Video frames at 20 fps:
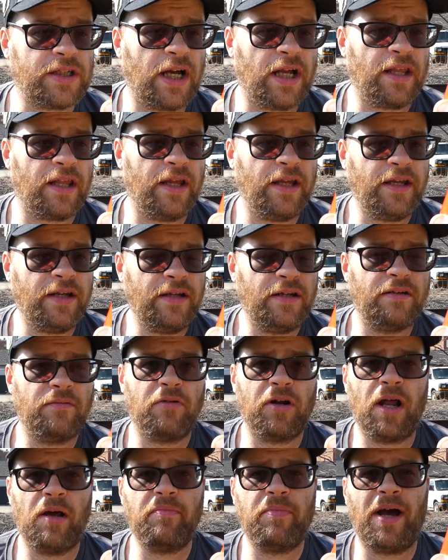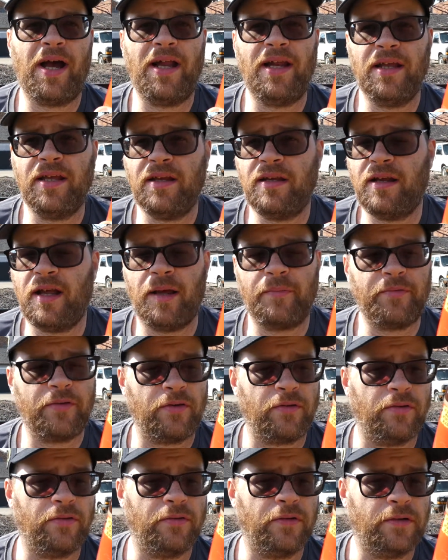I like it. Would I buy it again?
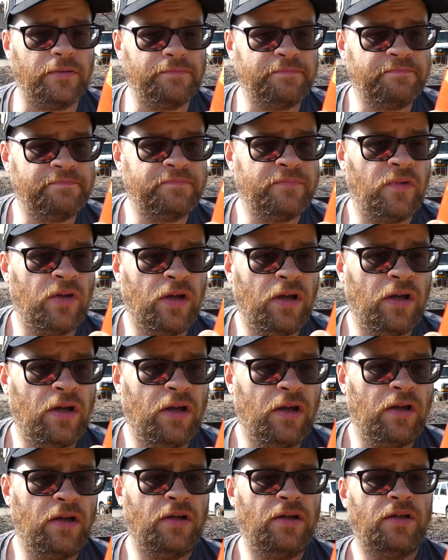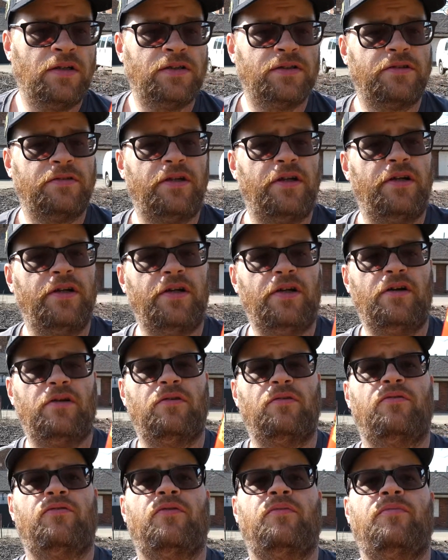Absolutely. So there you
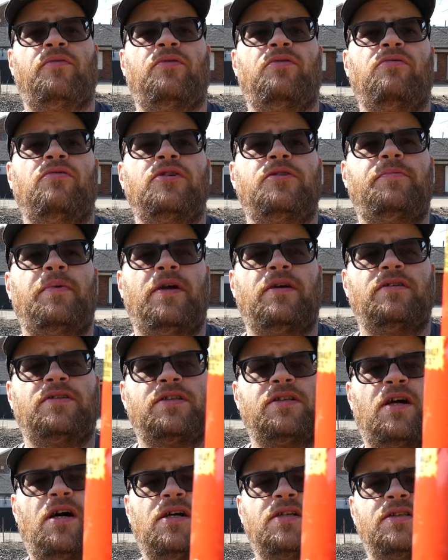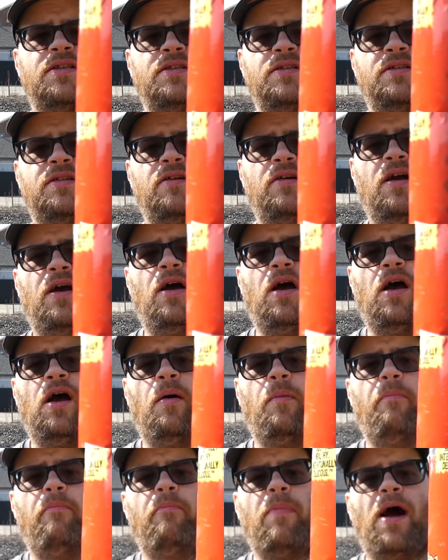go. From Torch Bear Sauces, their
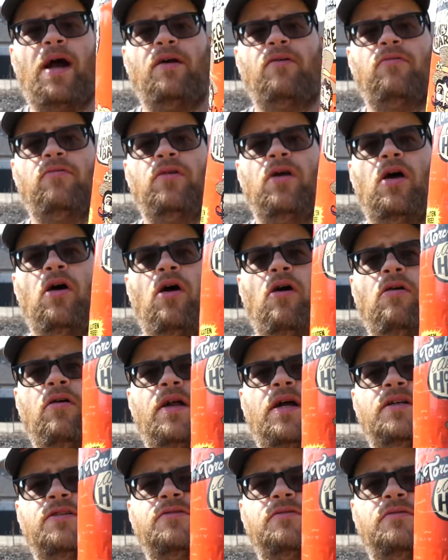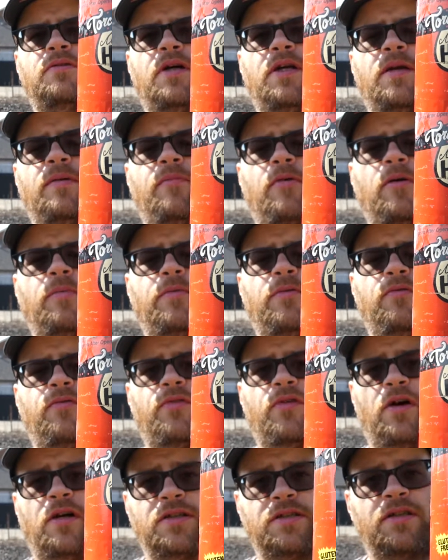mild, all-natural honey barbecue
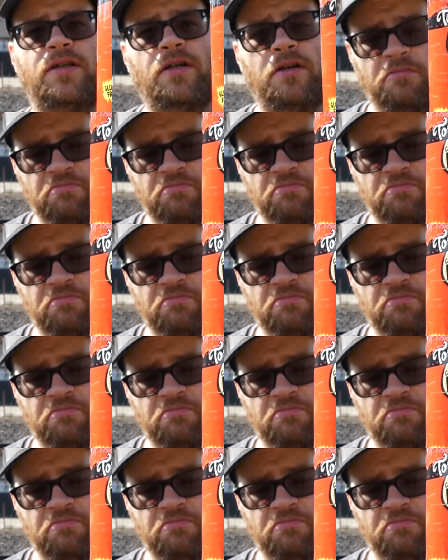sauce.